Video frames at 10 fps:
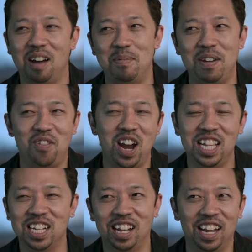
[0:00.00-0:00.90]
My
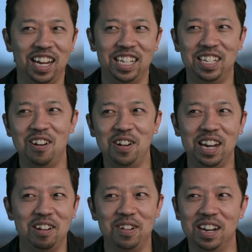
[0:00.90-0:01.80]
friends are like, don't
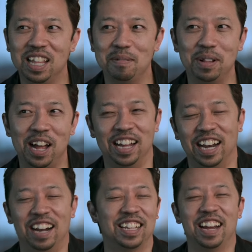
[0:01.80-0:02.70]
get rid of the
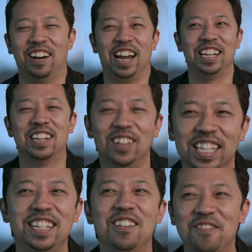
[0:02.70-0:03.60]
blonde. I was like, okay, don't
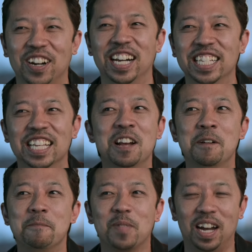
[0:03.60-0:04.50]
listen to your friends.
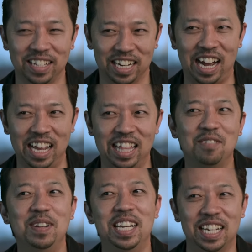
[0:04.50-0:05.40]
I was like, I think
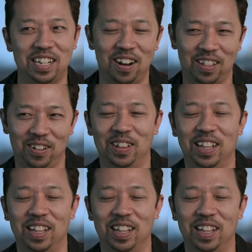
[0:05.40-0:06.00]
we need to talk through